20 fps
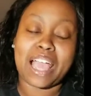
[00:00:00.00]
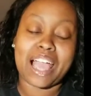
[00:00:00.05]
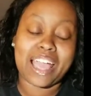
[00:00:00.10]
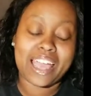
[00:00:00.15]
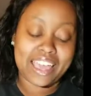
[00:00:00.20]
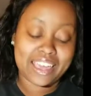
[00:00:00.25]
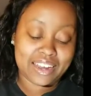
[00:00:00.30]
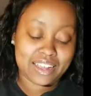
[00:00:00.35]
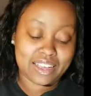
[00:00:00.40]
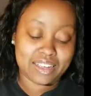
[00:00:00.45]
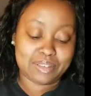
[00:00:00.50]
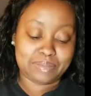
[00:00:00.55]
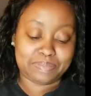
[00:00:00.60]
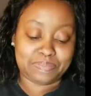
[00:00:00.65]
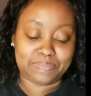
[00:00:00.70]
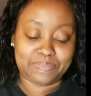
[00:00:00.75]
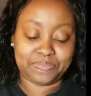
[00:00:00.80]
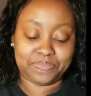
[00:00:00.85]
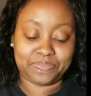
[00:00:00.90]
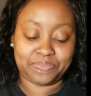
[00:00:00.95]
I had
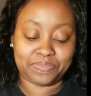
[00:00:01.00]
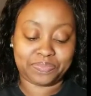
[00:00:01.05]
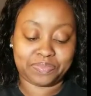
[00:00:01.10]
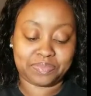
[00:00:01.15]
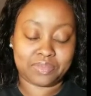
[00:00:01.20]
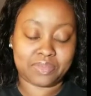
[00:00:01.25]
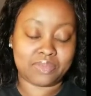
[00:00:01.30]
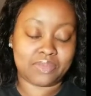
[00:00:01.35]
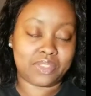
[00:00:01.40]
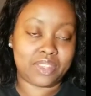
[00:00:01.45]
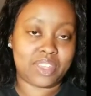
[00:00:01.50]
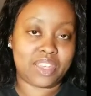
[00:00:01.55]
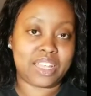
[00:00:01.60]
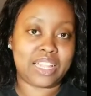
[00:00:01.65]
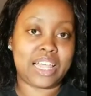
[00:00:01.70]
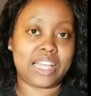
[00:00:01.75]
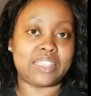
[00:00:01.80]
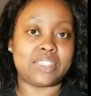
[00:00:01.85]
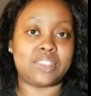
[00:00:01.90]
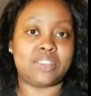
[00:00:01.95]
a
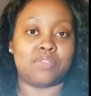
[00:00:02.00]
glass